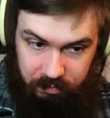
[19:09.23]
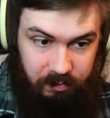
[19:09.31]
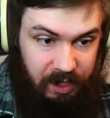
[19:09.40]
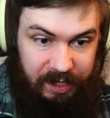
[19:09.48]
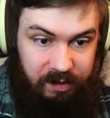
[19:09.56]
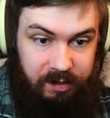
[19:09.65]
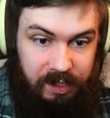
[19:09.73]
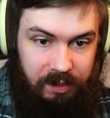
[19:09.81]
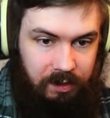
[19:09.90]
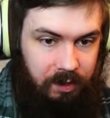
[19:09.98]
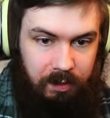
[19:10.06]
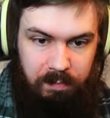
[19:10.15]
like
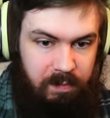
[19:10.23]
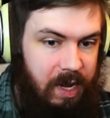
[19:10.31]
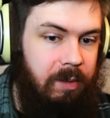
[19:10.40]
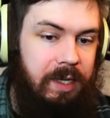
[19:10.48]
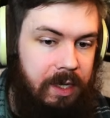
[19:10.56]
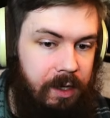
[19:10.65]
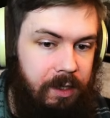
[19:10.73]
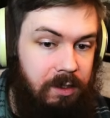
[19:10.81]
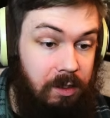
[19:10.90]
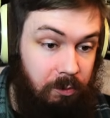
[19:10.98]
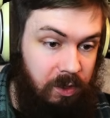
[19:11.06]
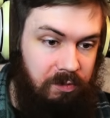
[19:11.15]
this and maybe add
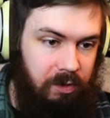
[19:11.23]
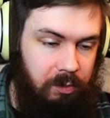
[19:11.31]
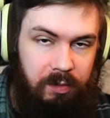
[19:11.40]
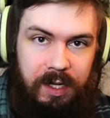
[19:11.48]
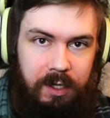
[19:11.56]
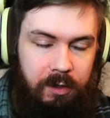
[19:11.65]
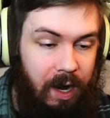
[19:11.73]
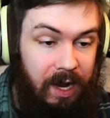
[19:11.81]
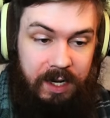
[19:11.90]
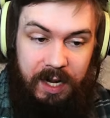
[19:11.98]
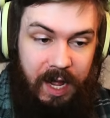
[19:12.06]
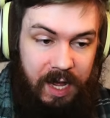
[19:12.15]
some reverb later,
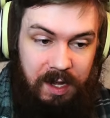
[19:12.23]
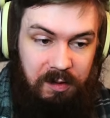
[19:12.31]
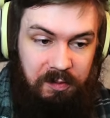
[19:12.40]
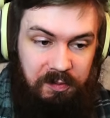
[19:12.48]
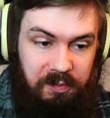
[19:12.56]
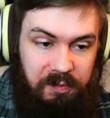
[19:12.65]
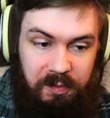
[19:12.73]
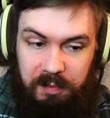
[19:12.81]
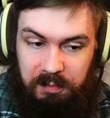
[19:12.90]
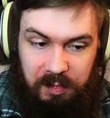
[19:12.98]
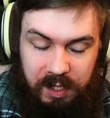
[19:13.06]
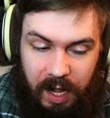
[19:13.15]
I have
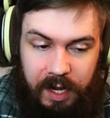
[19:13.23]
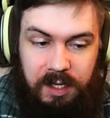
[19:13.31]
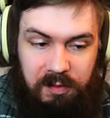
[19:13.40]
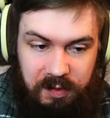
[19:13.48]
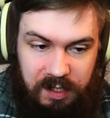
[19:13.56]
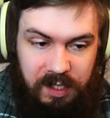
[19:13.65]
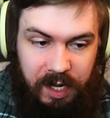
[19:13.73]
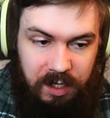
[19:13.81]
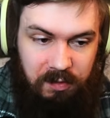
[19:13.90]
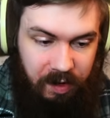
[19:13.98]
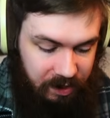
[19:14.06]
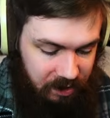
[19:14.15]
kind of a
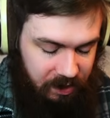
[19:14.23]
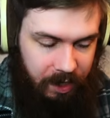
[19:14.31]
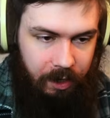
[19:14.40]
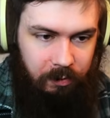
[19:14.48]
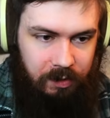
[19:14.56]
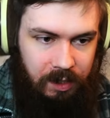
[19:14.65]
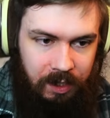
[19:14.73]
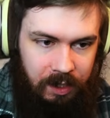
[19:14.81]
satisfying sound.